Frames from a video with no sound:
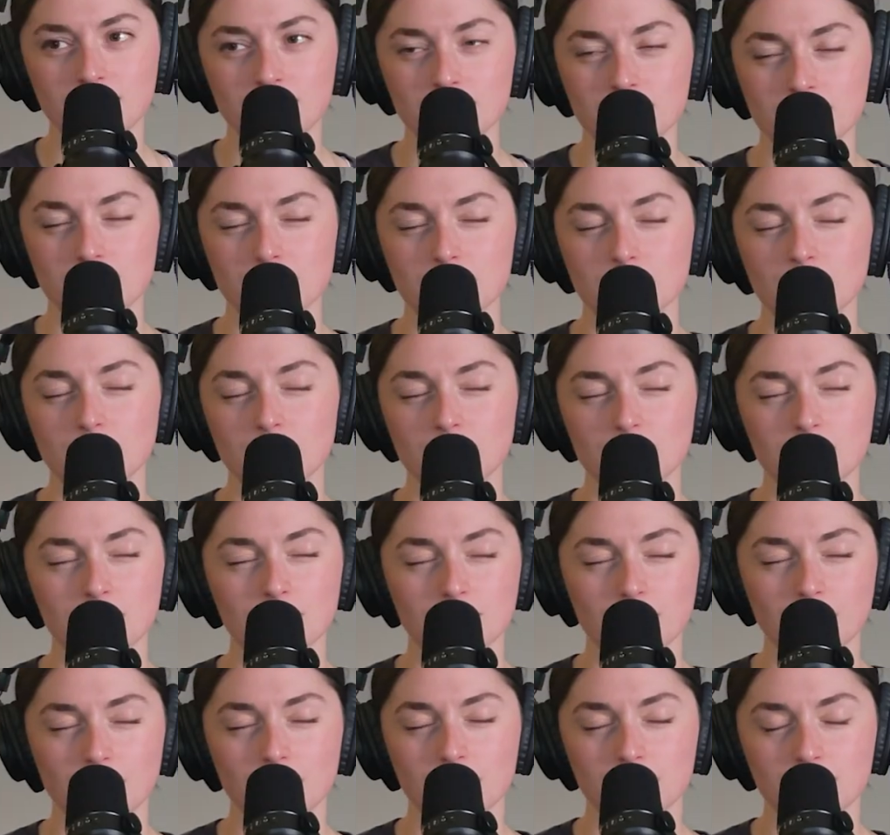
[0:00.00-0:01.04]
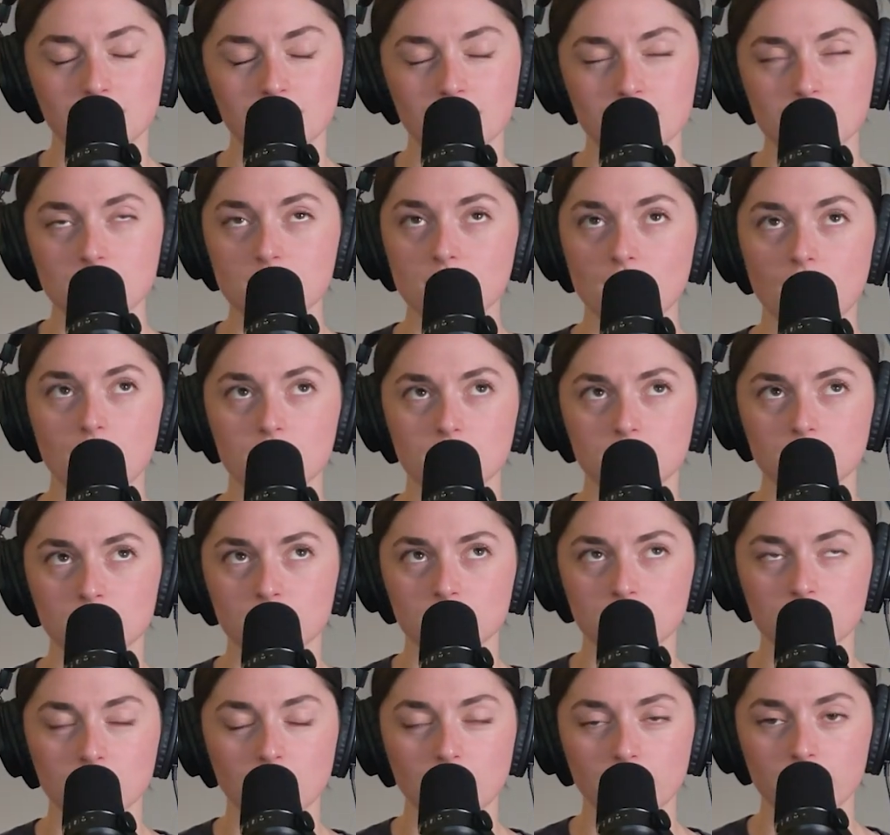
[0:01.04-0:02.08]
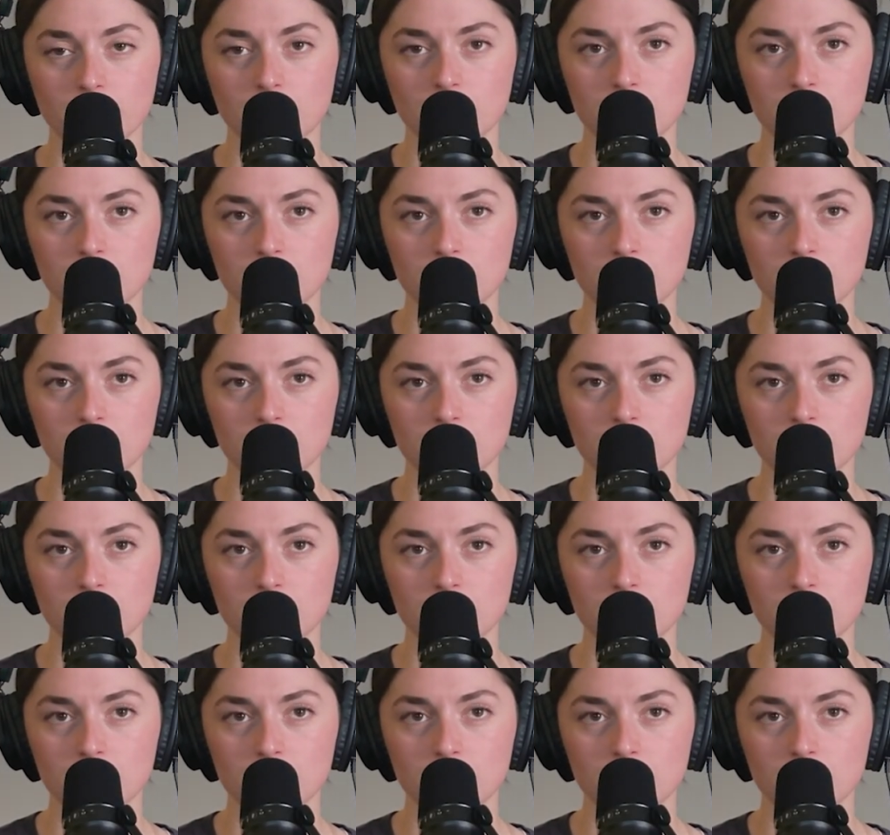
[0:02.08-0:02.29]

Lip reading: And it's going to be like, okay, this is awesome. Love it.